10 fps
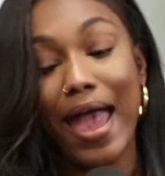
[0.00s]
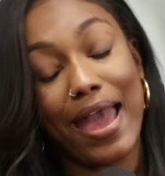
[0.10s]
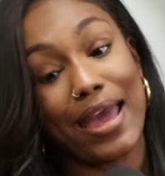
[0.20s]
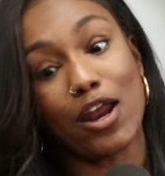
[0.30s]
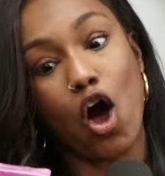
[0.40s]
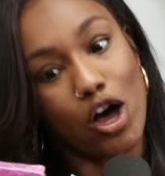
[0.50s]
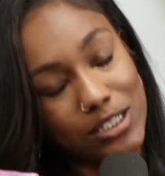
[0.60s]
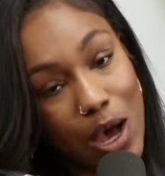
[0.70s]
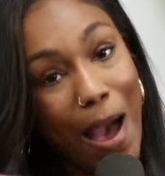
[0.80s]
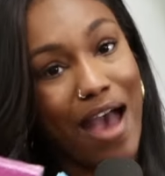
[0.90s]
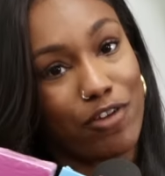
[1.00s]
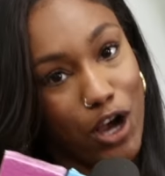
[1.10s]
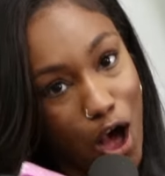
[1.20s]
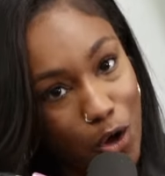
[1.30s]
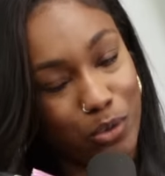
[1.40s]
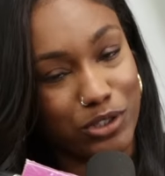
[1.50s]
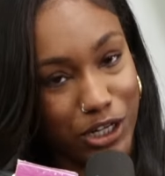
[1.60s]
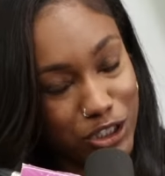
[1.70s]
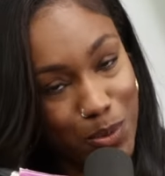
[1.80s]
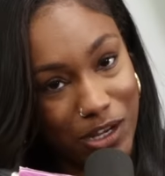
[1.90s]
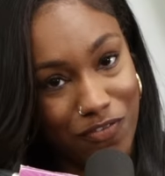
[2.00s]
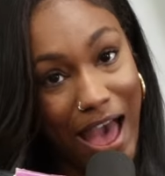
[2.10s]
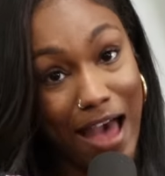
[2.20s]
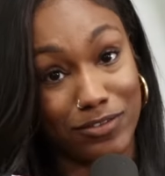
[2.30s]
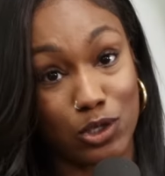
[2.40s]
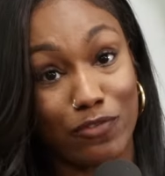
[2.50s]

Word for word: And also, I have a code, Dara twenty-five.